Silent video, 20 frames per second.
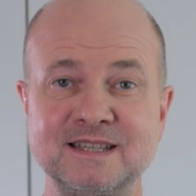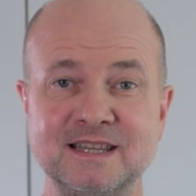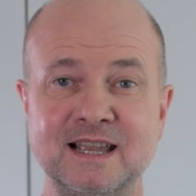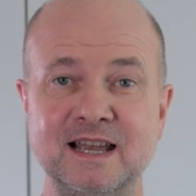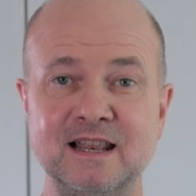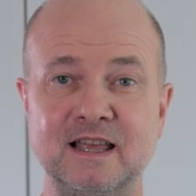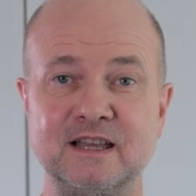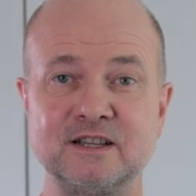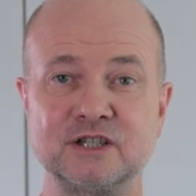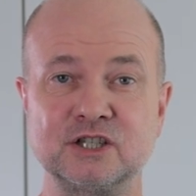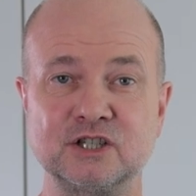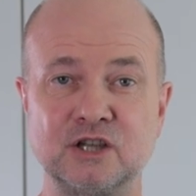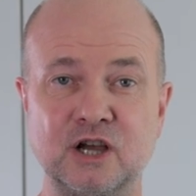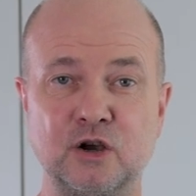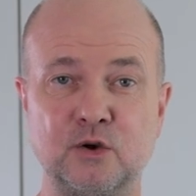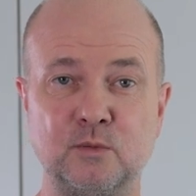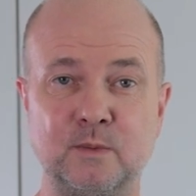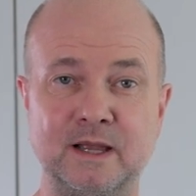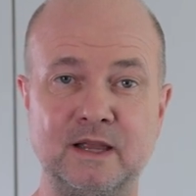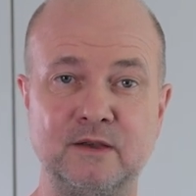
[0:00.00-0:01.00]
sell a
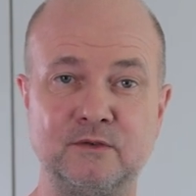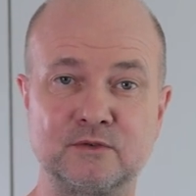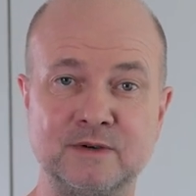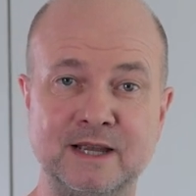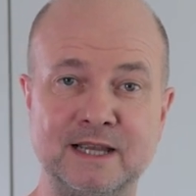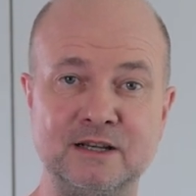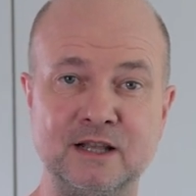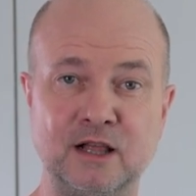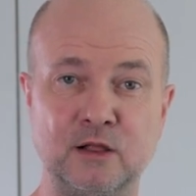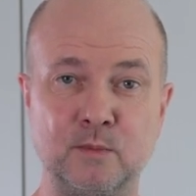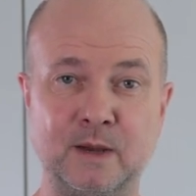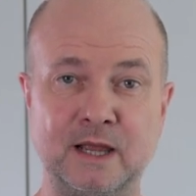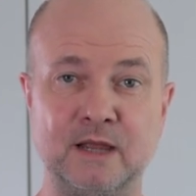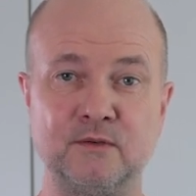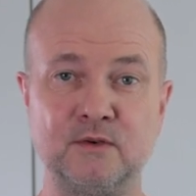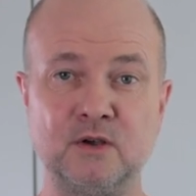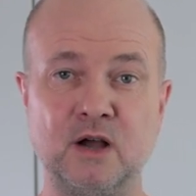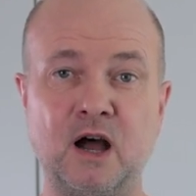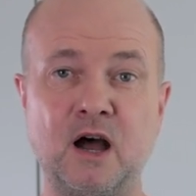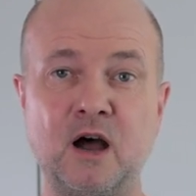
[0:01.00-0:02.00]
shockwave-radial
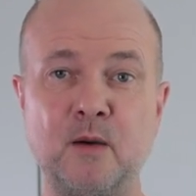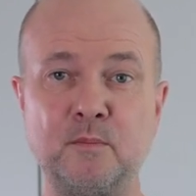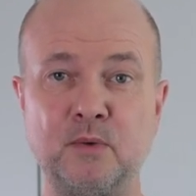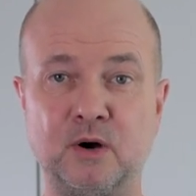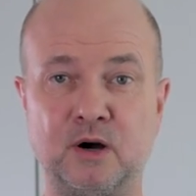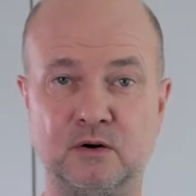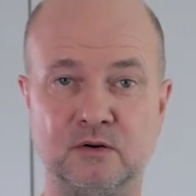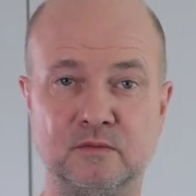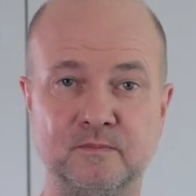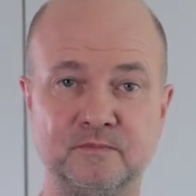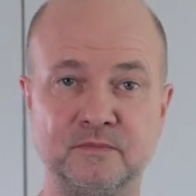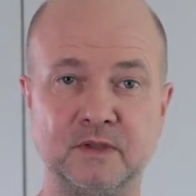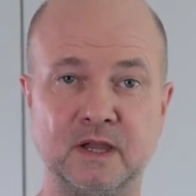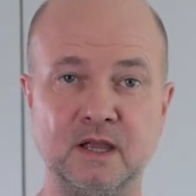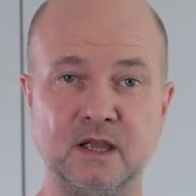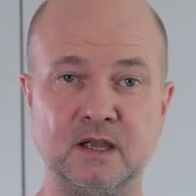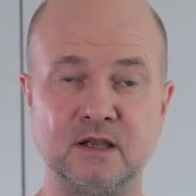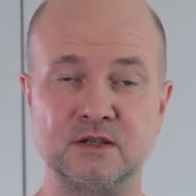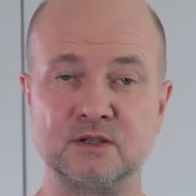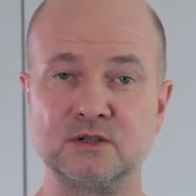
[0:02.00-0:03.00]
wave combo.
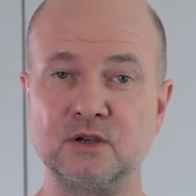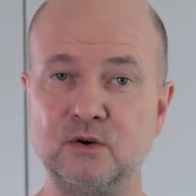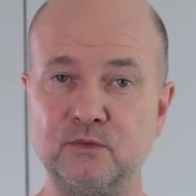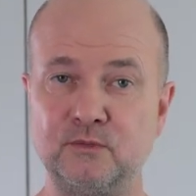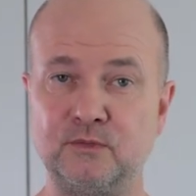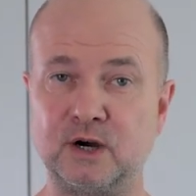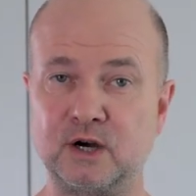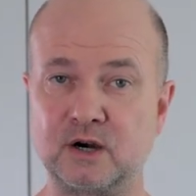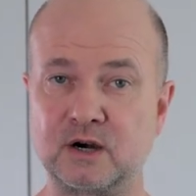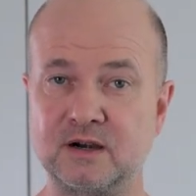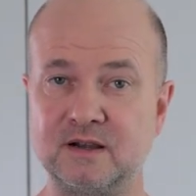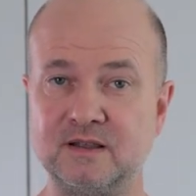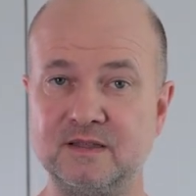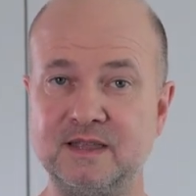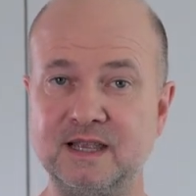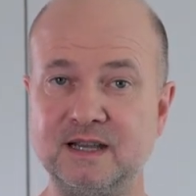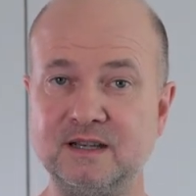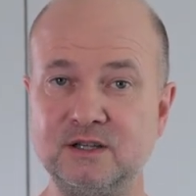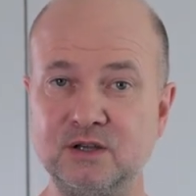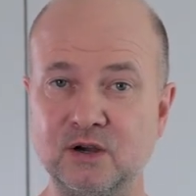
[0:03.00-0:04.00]
So far,
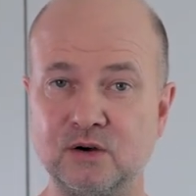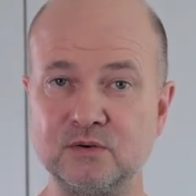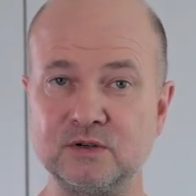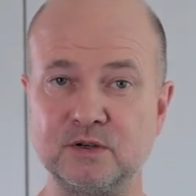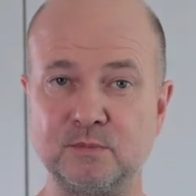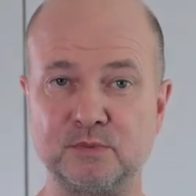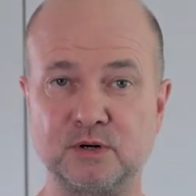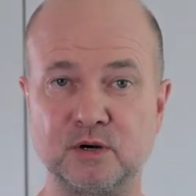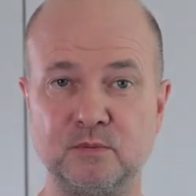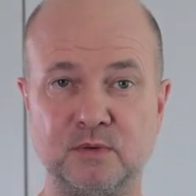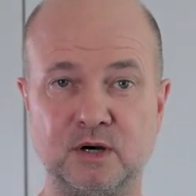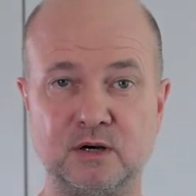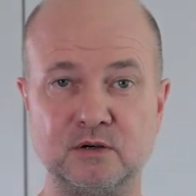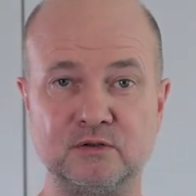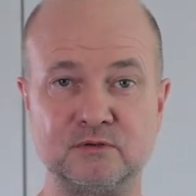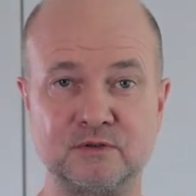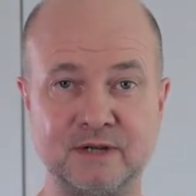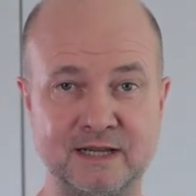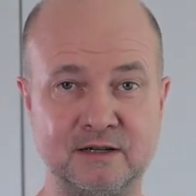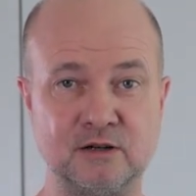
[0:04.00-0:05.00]
they don't
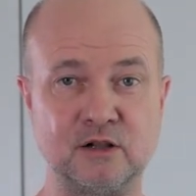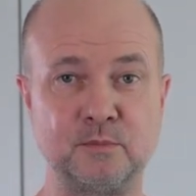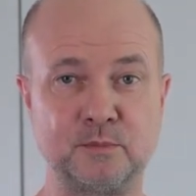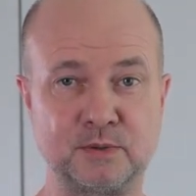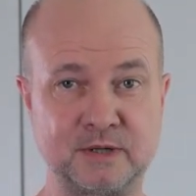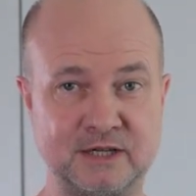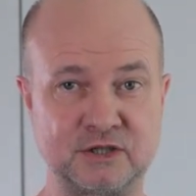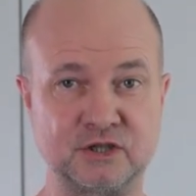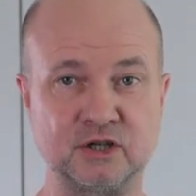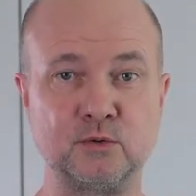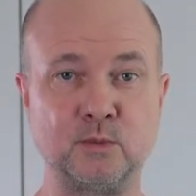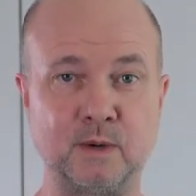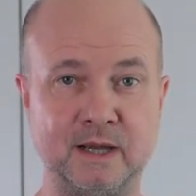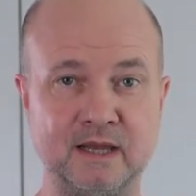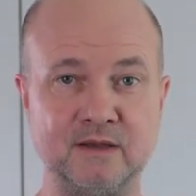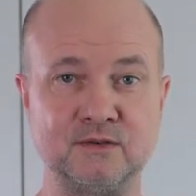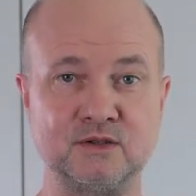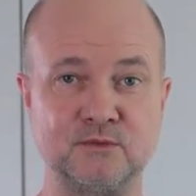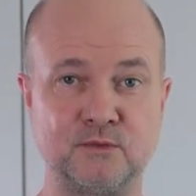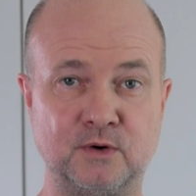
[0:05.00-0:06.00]
promote radial pressure
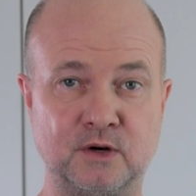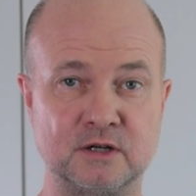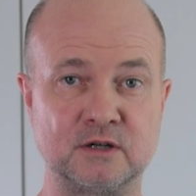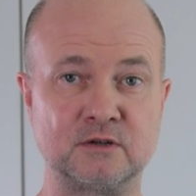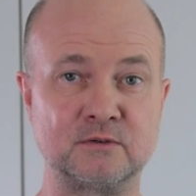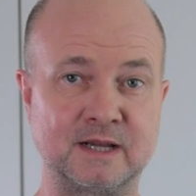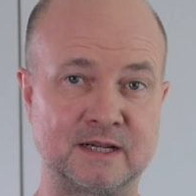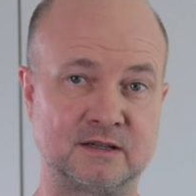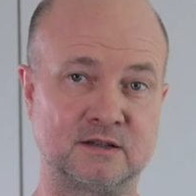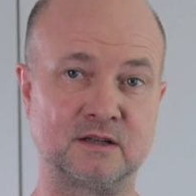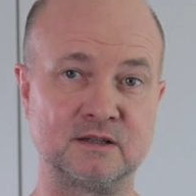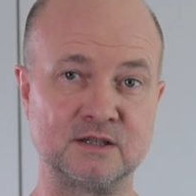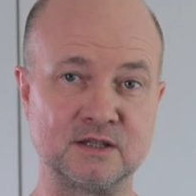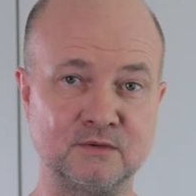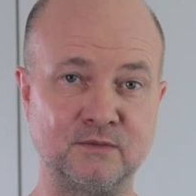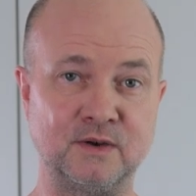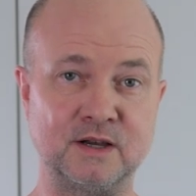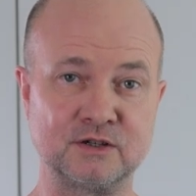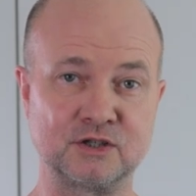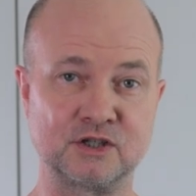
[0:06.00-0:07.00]
waves for erectile
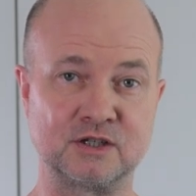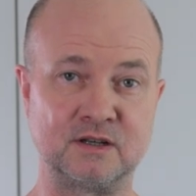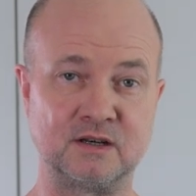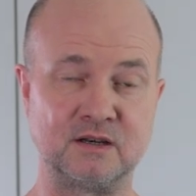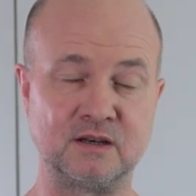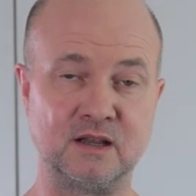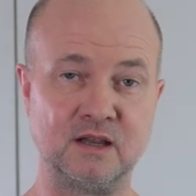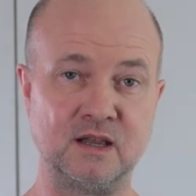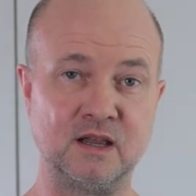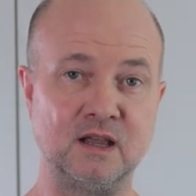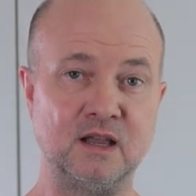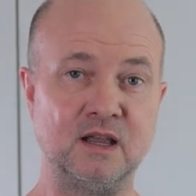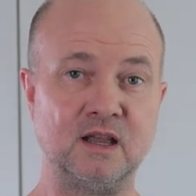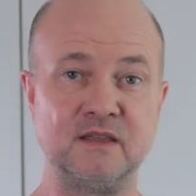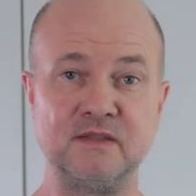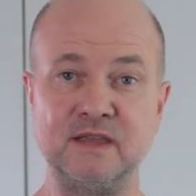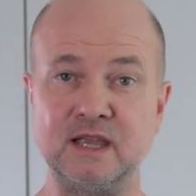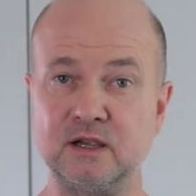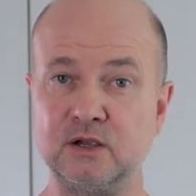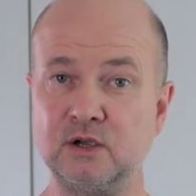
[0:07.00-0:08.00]
dysfunction.
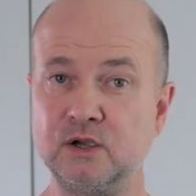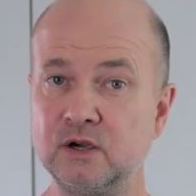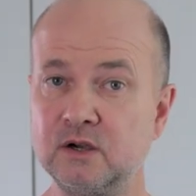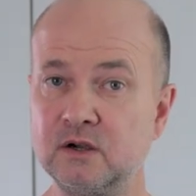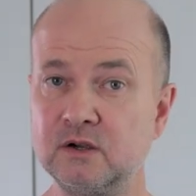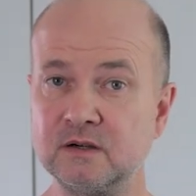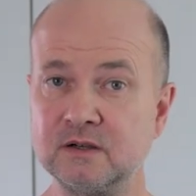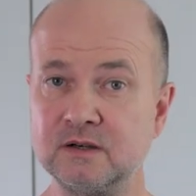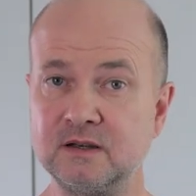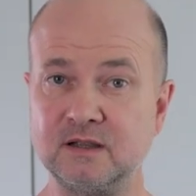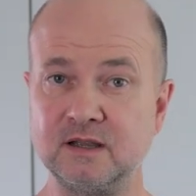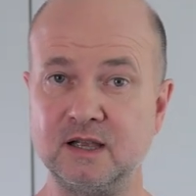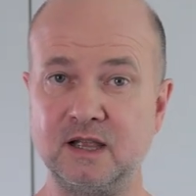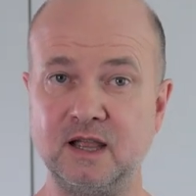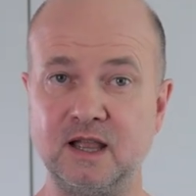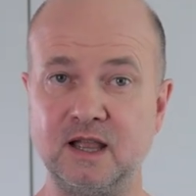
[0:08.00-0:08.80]
They could,